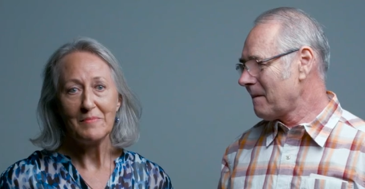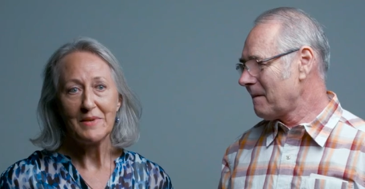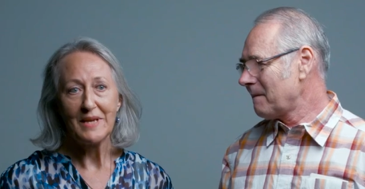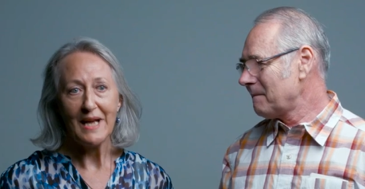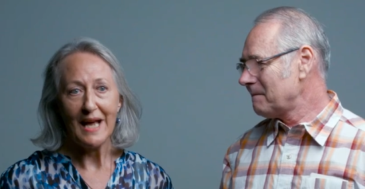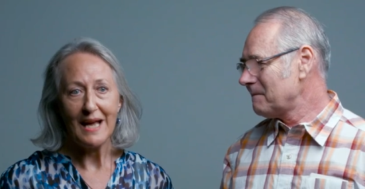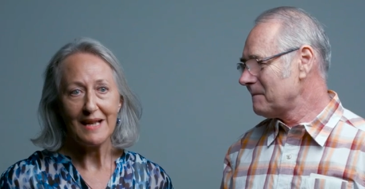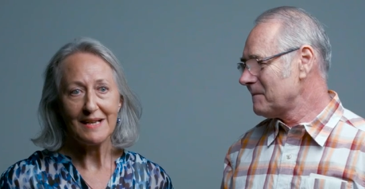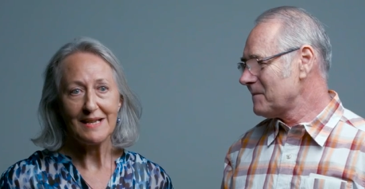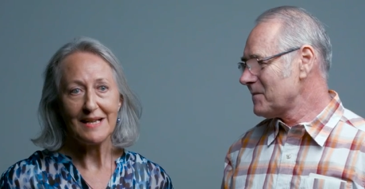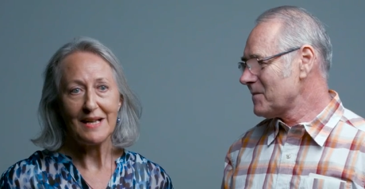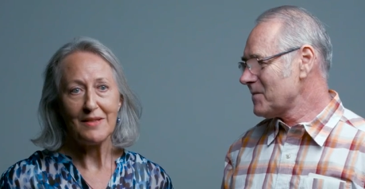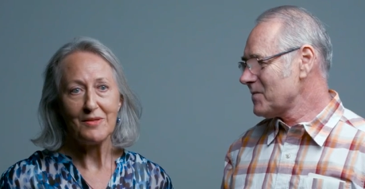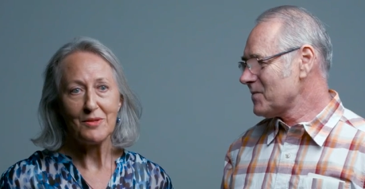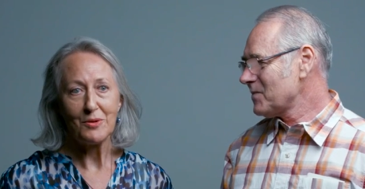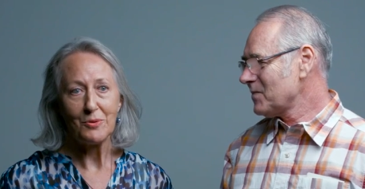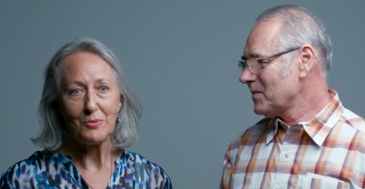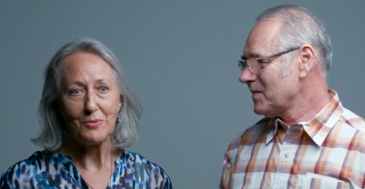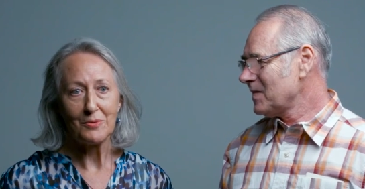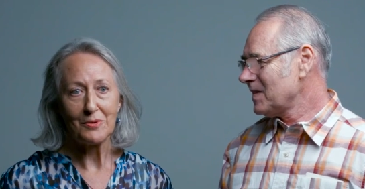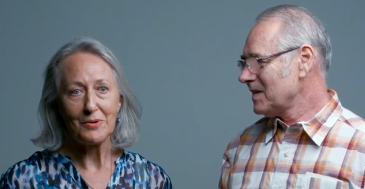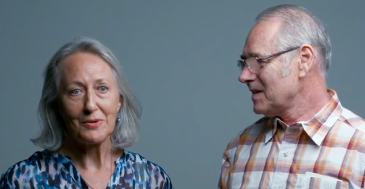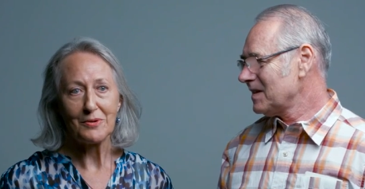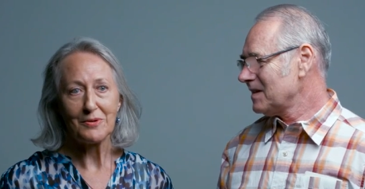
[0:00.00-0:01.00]
Speaker 1: get in the
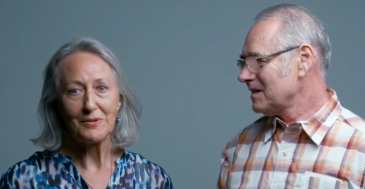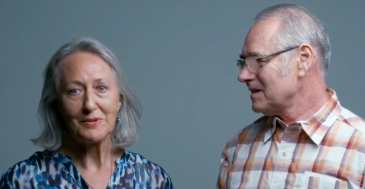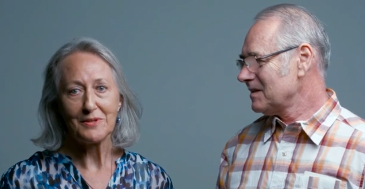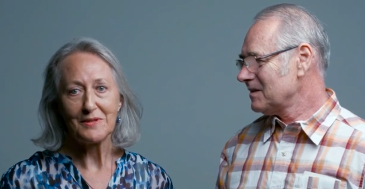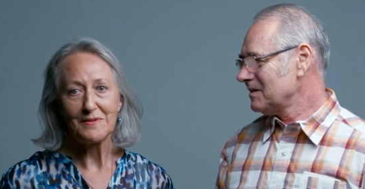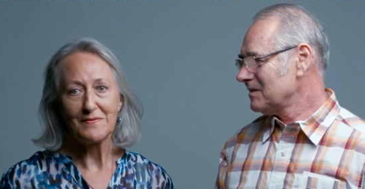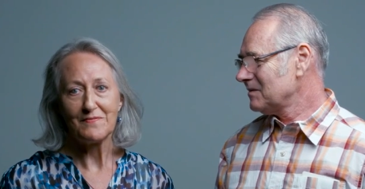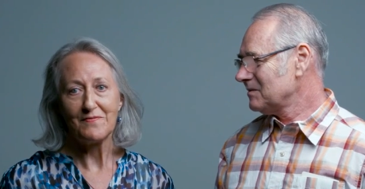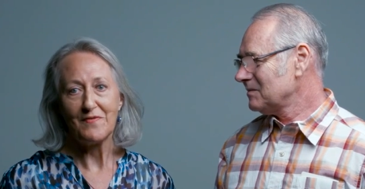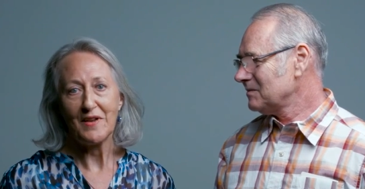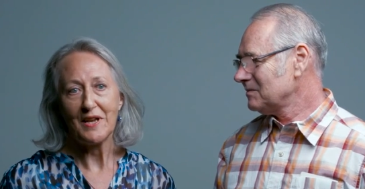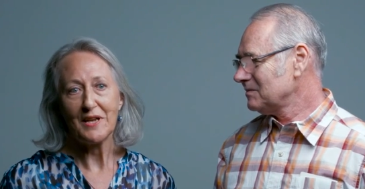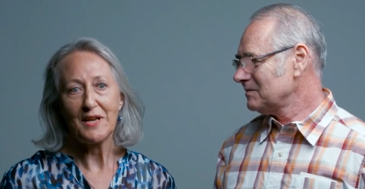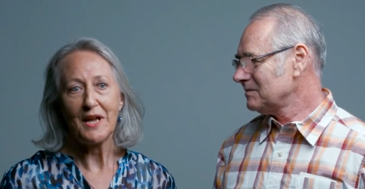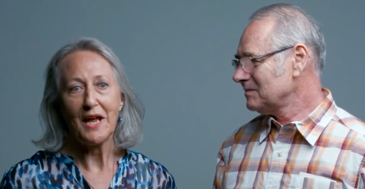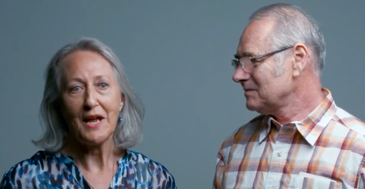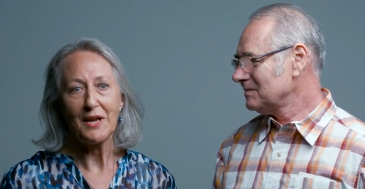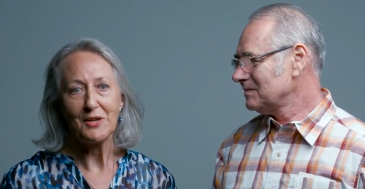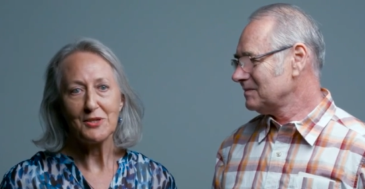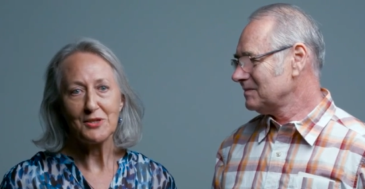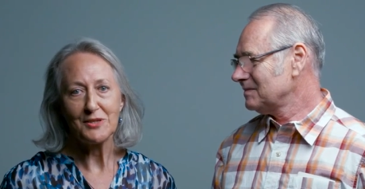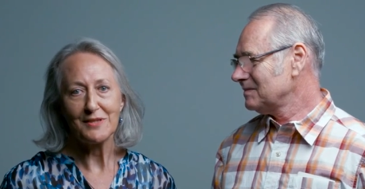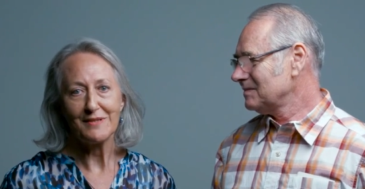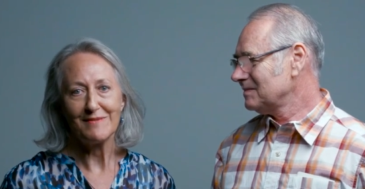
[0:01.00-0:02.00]
world
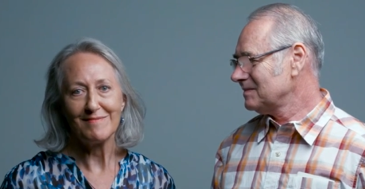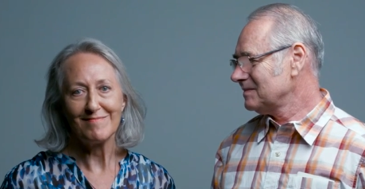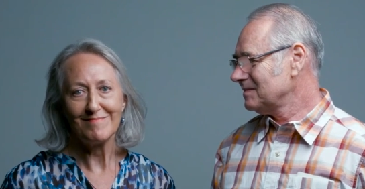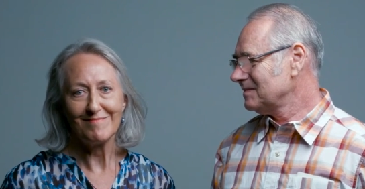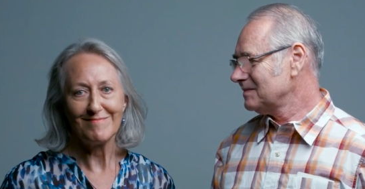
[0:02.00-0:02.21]
vacation